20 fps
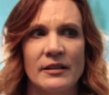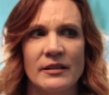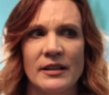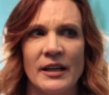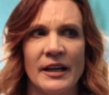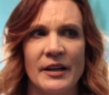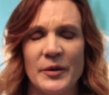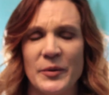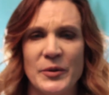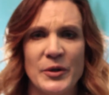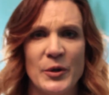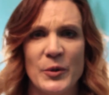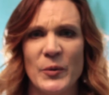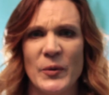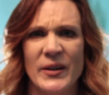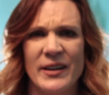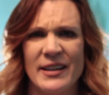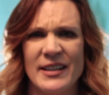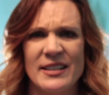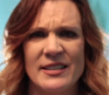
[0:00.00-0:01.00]
I don't know
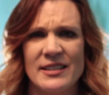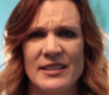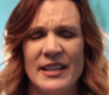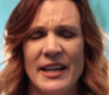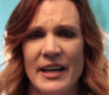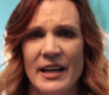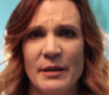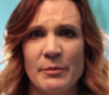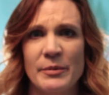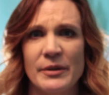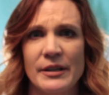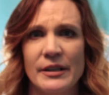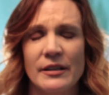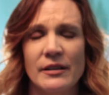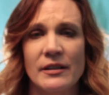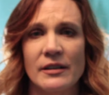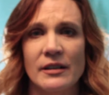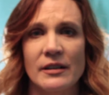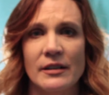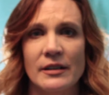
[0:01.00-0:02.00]
what I say,
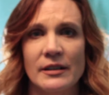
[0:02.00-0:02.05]
but